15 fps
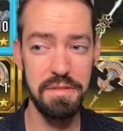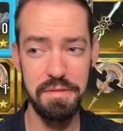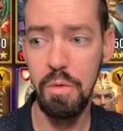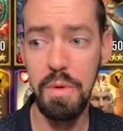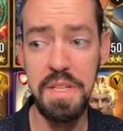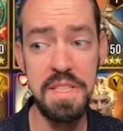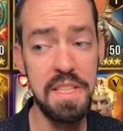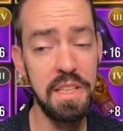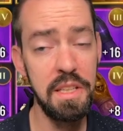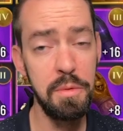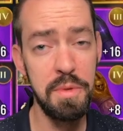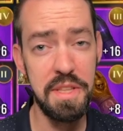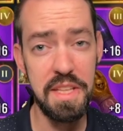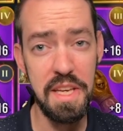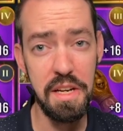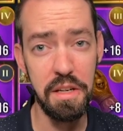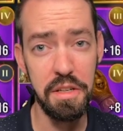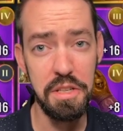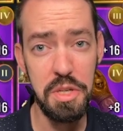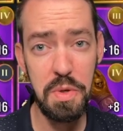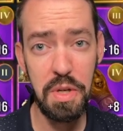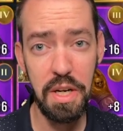When dealing with gear,
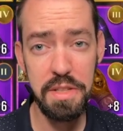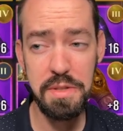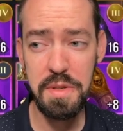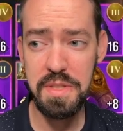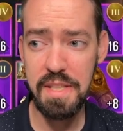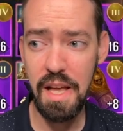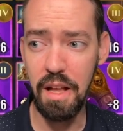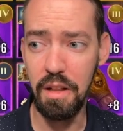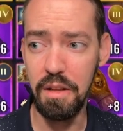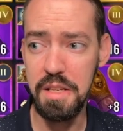you can also sell